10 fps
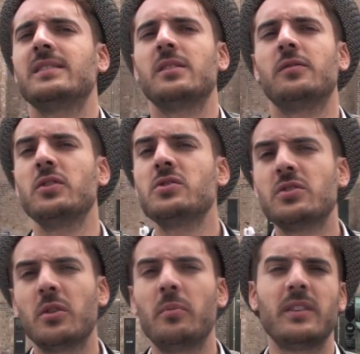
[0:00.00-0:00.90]
the
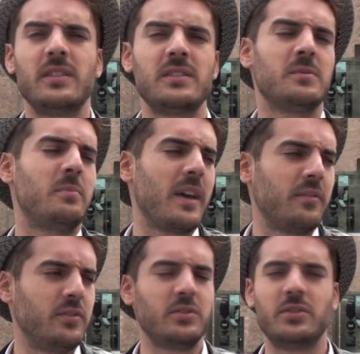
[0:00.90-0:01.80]
future, but it's bad
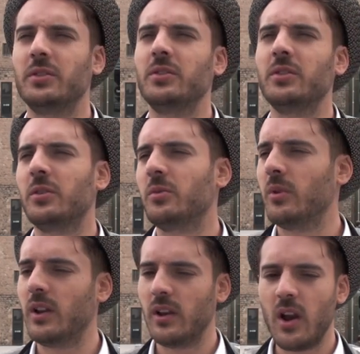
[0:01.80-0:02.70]
future,
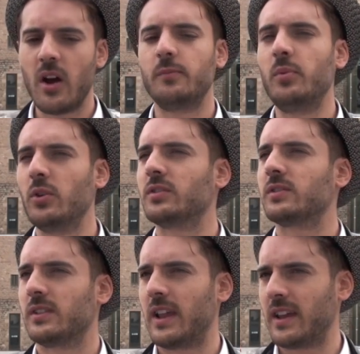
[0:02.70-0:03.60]
we love
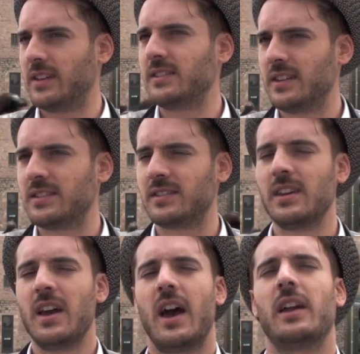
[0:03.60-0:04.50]
books like is it,
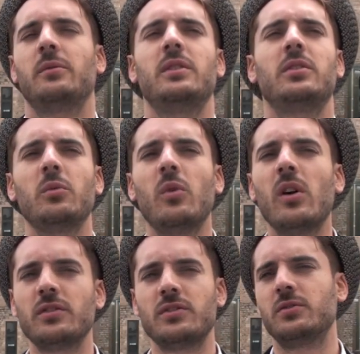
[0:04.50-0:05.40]
and we don't
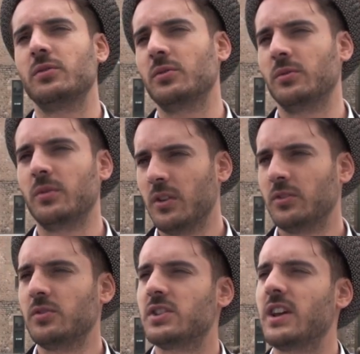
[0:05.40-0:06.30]
want to
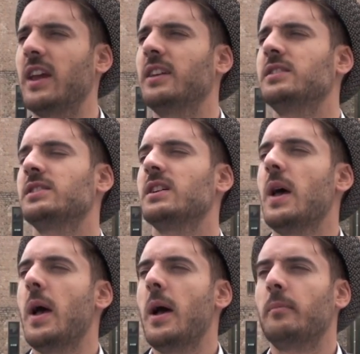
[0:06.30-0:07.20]
change.
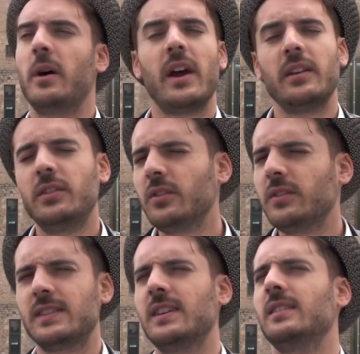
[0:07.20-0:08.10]
But I don't
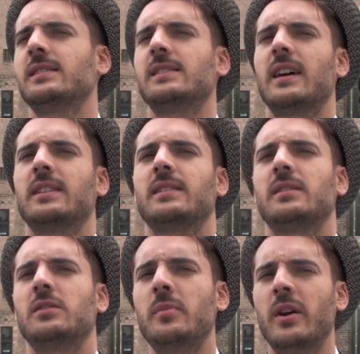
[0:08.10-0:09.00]
think that
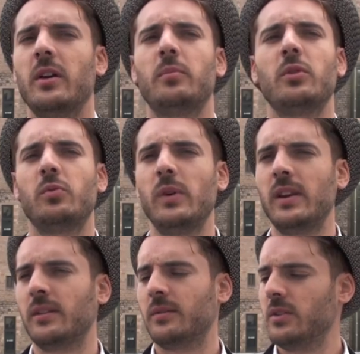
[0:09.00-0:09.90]
numeric book
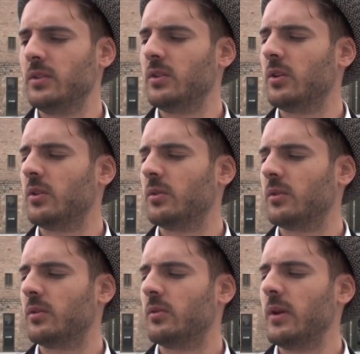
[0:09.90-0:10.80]
will,
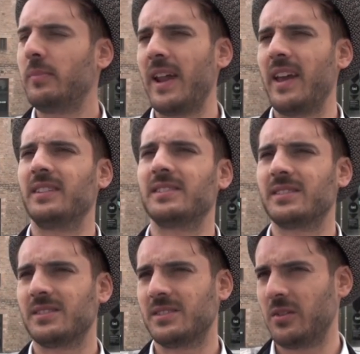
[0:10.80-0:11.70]
replace
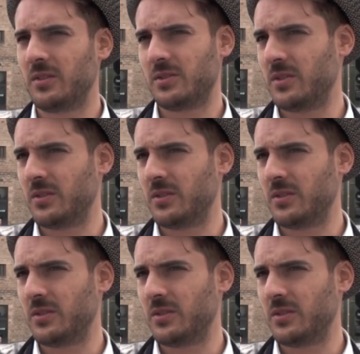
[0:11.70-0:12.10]
the